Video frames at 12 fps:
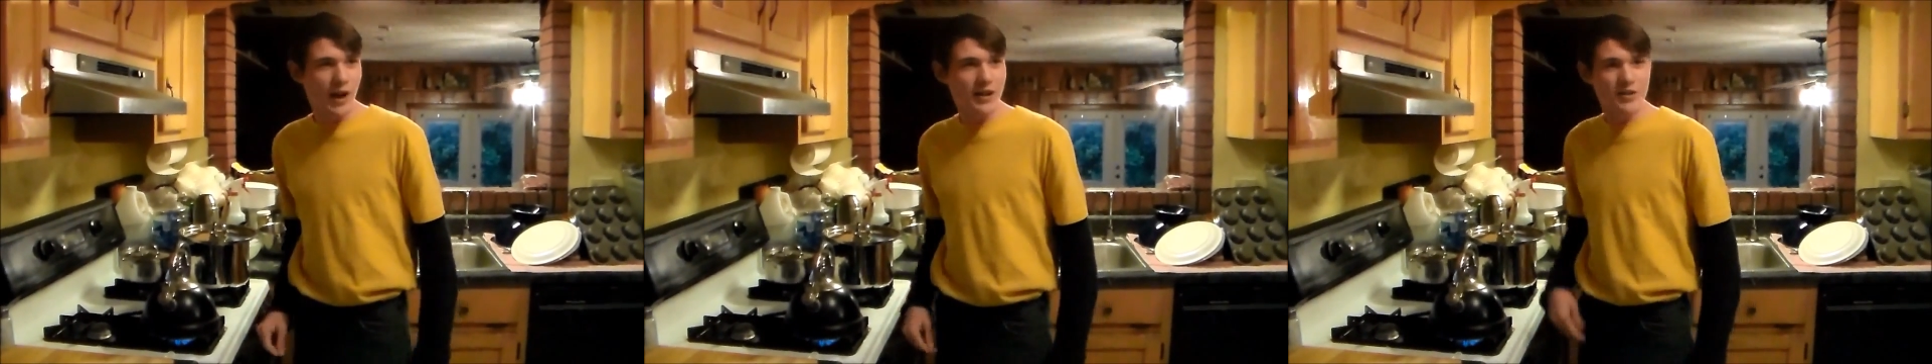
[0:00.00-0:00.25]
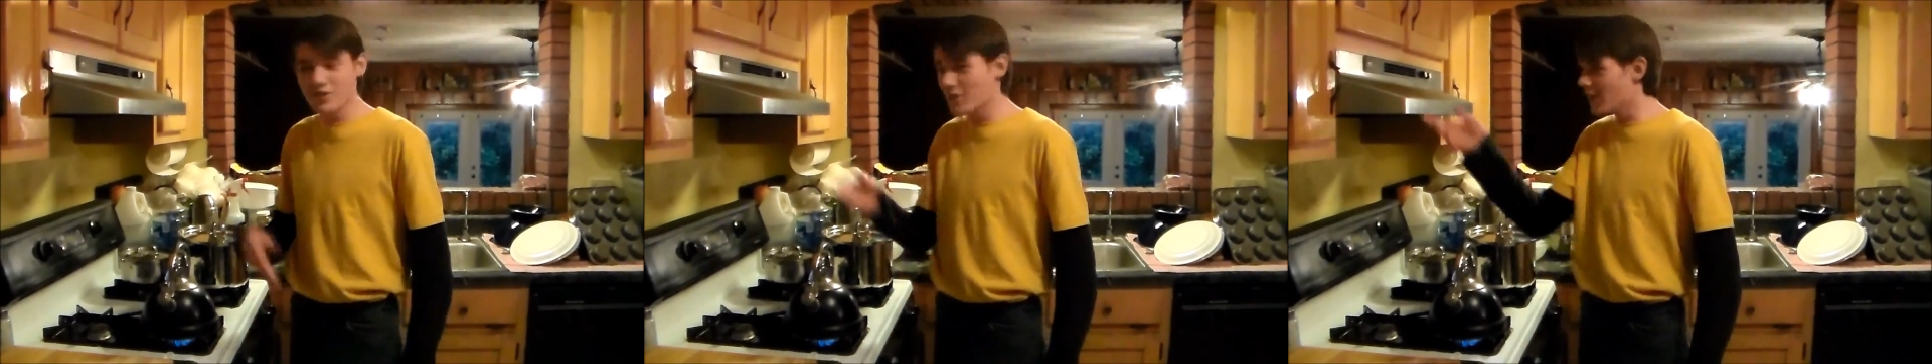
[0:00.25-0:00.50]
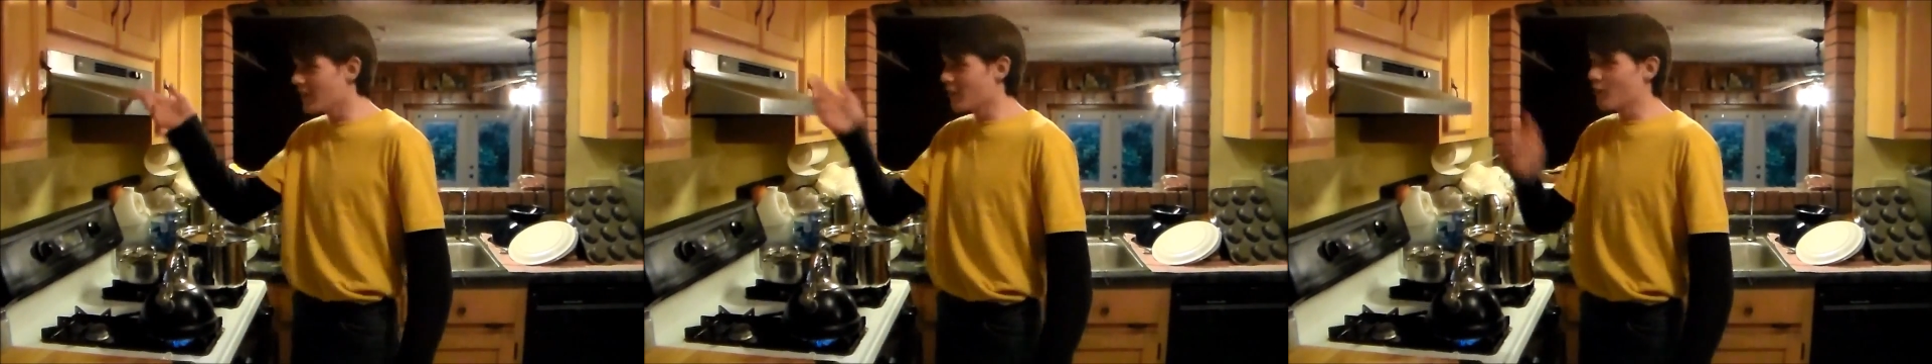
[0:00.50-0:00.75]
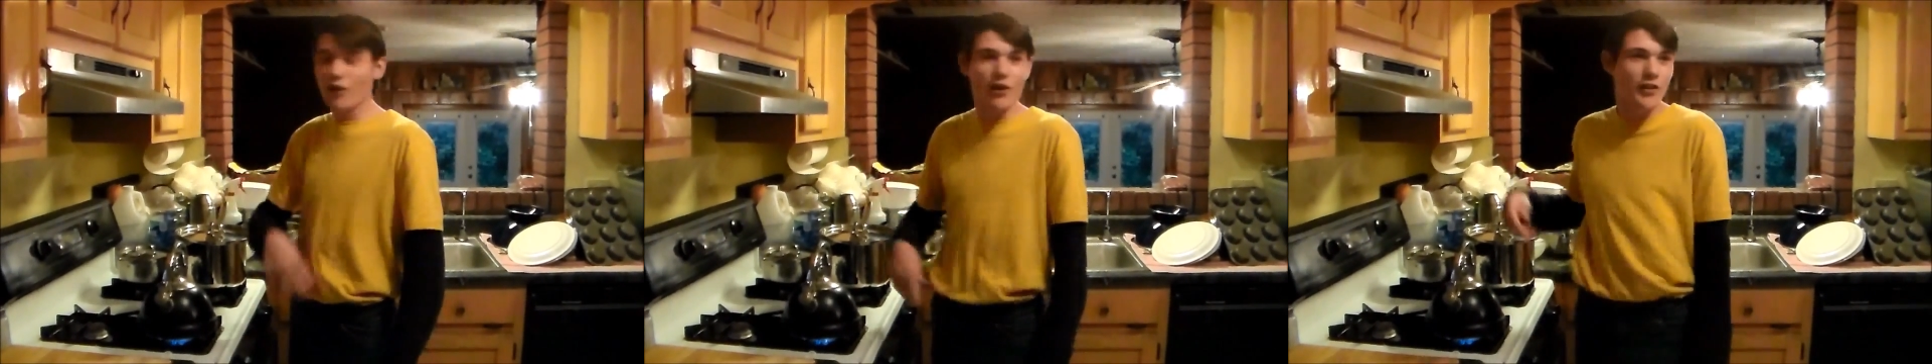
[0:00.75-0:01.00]
Why do you
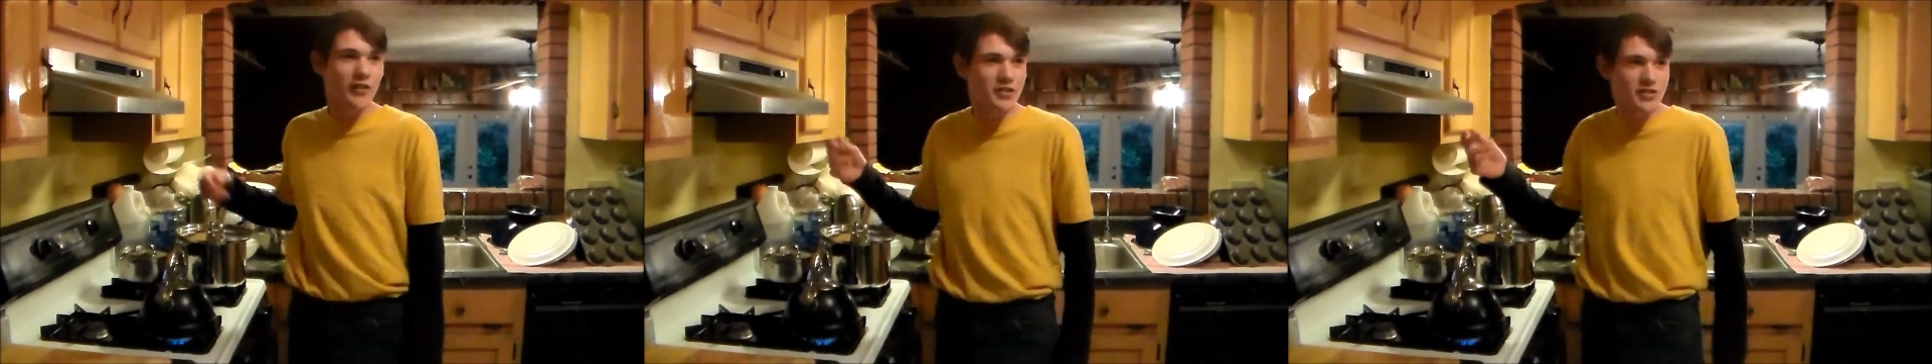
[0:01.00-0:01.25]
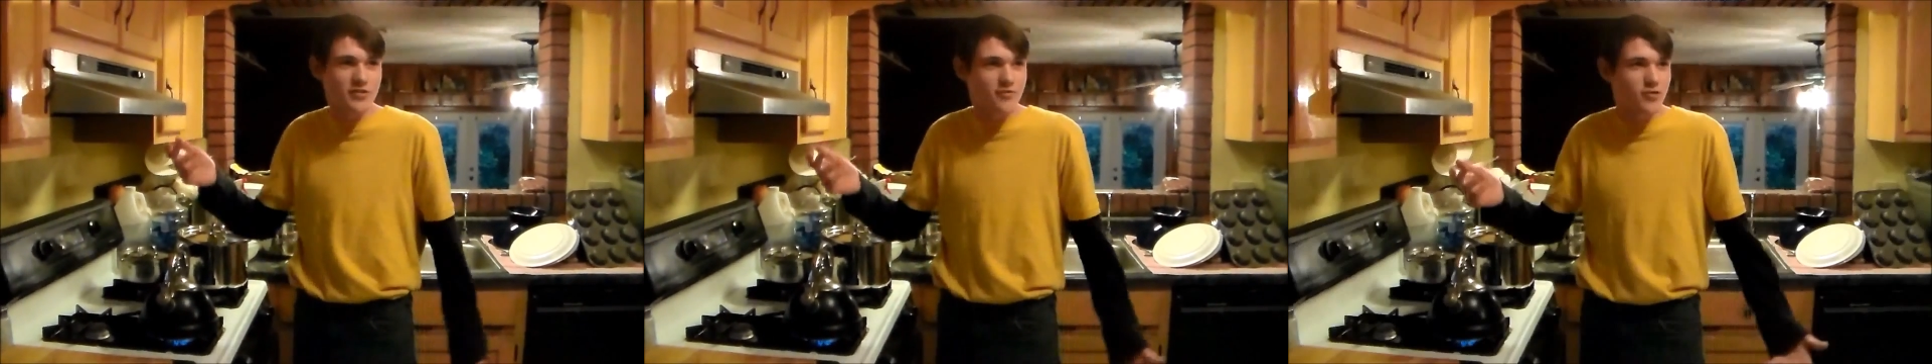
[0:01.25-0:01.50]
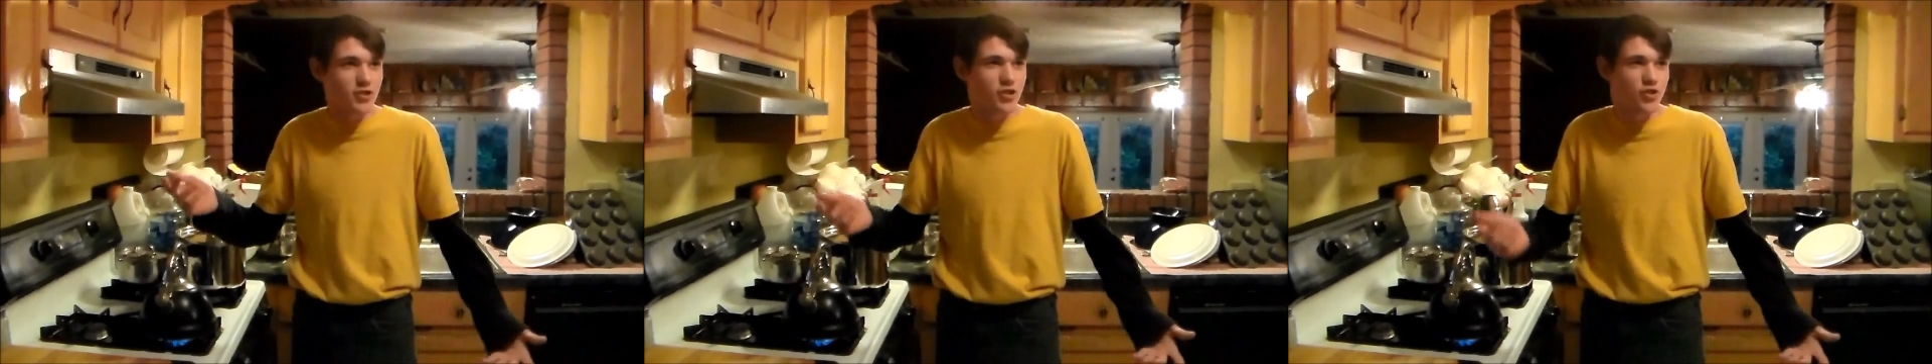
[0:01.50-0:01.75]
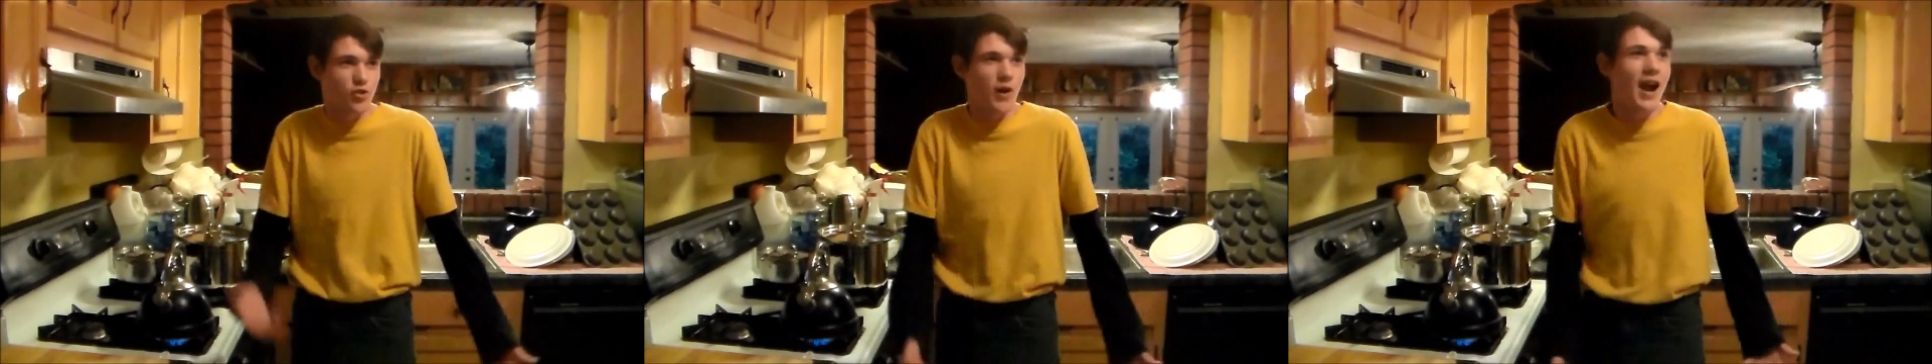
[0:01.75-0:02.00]
suddenly want all this
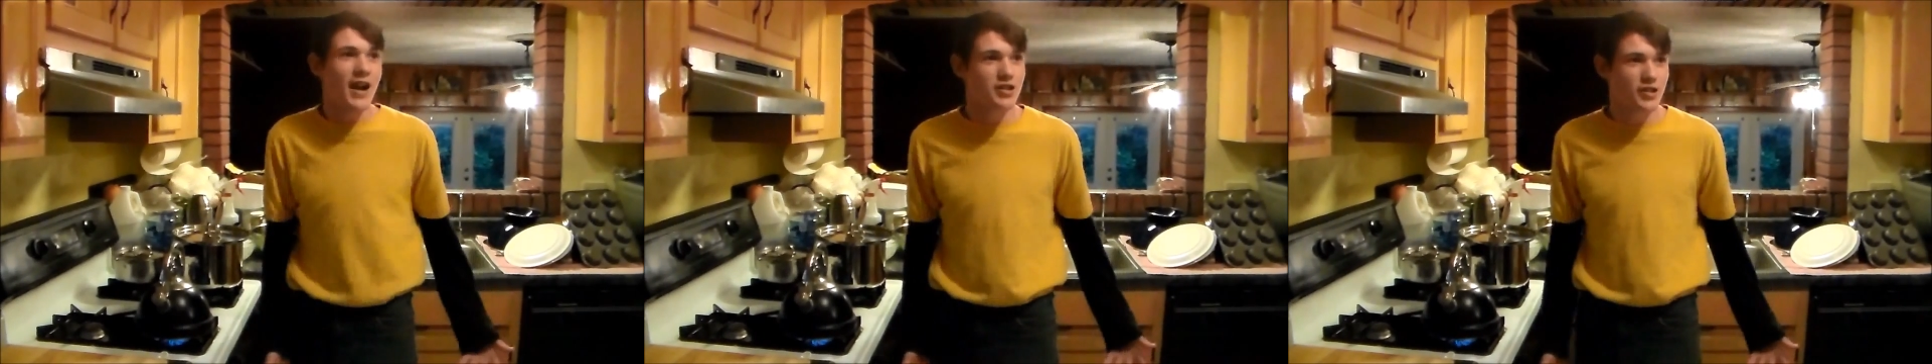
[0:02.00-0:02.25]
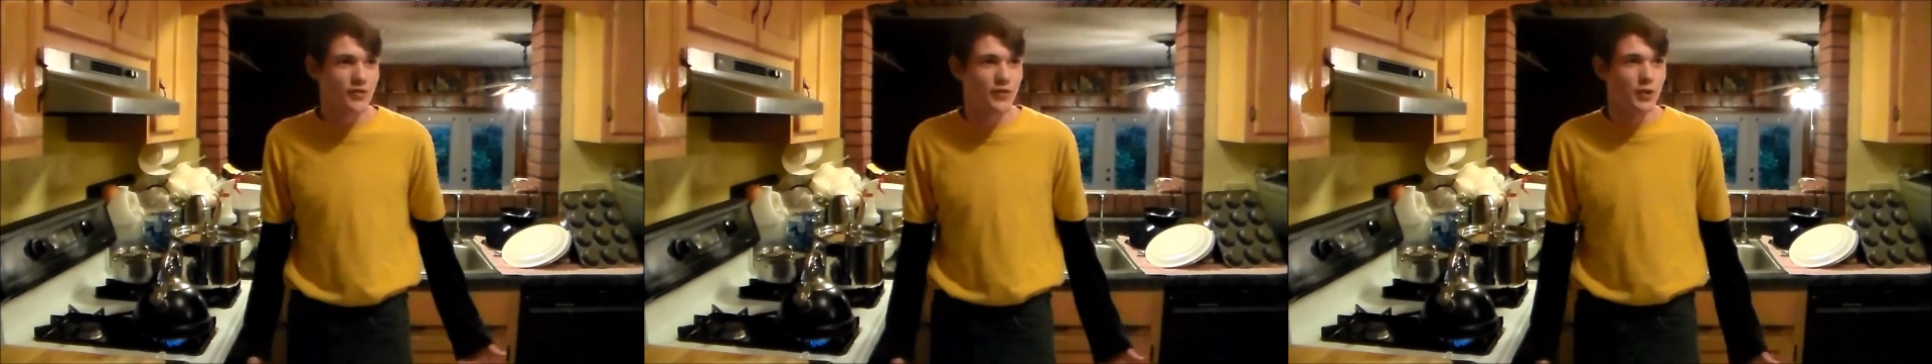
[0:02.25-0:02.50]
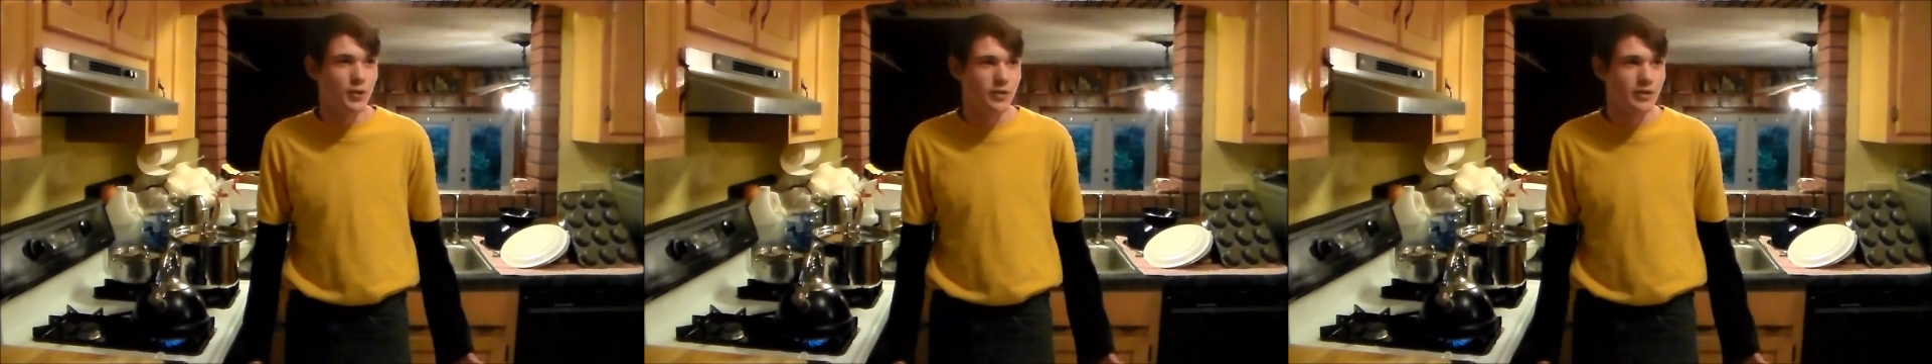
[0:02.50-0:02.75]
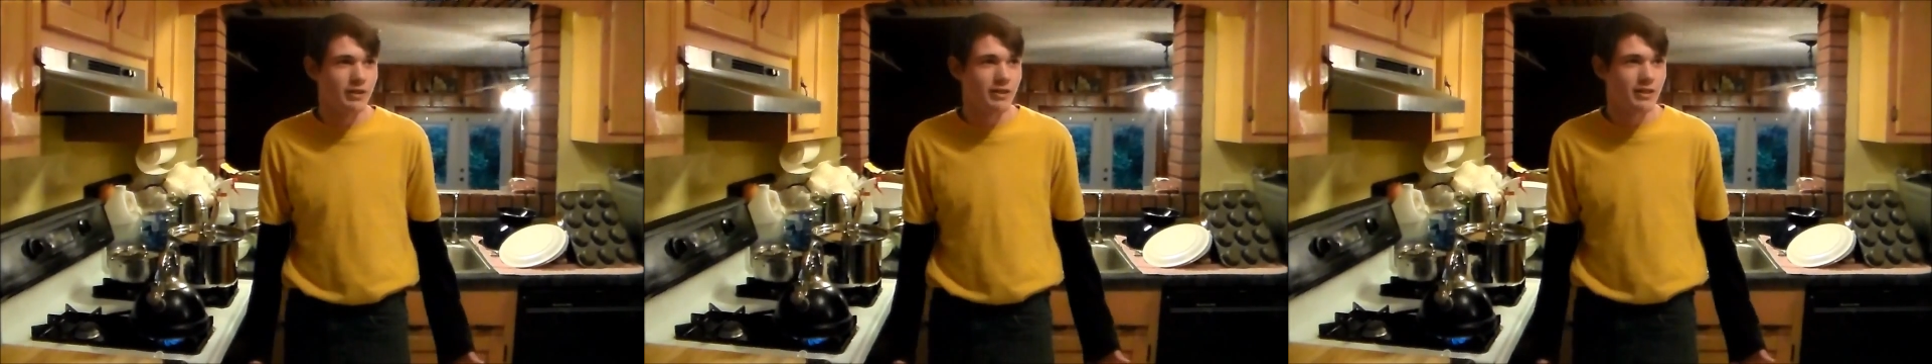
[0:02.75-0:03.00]
trash food?